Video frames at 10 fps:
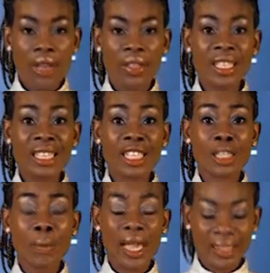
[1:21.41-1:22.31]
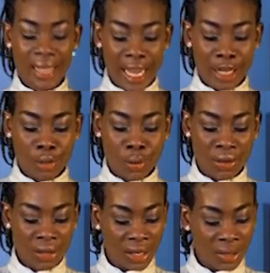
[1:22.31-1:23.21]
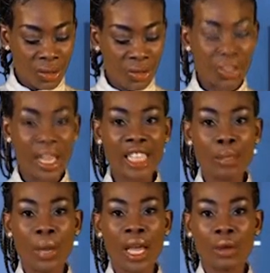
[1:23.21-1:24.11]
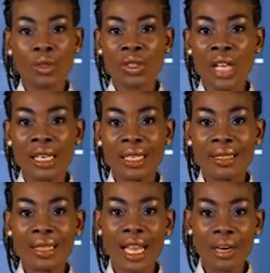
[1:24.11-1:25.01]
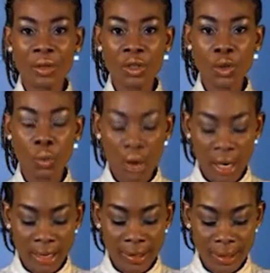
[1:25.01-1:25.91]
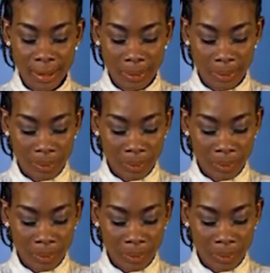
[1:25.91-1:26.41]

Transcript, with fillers: this is expected to assist states pay outstanding salaries to workers.